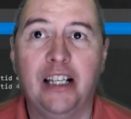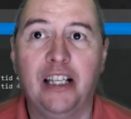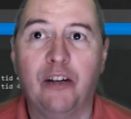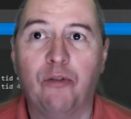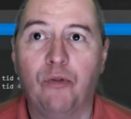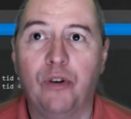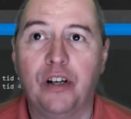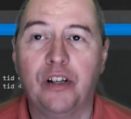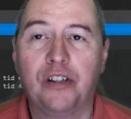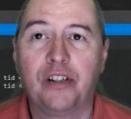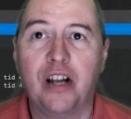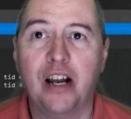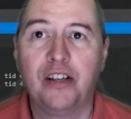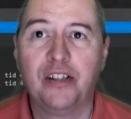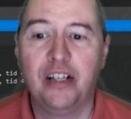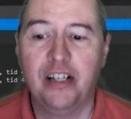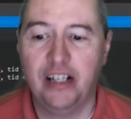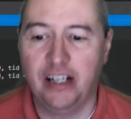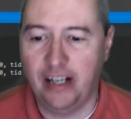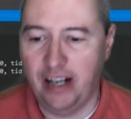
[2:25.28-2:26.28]
that we're
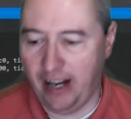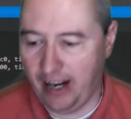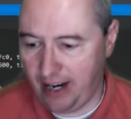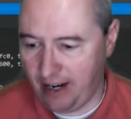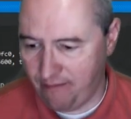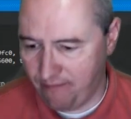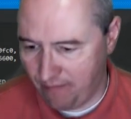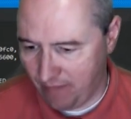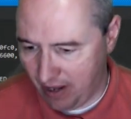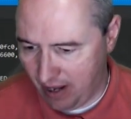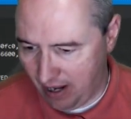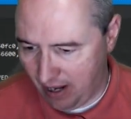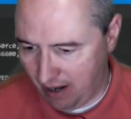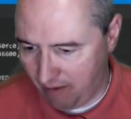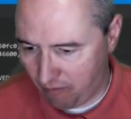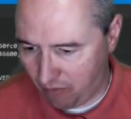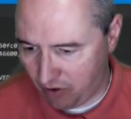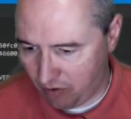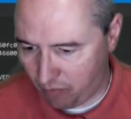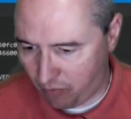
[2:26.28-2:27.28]
discussing today.
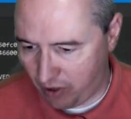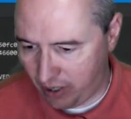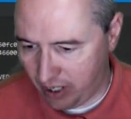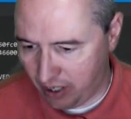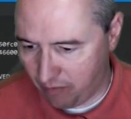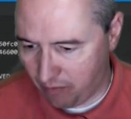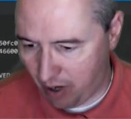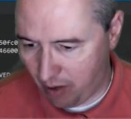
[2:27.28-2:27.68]
I'm going to bring up my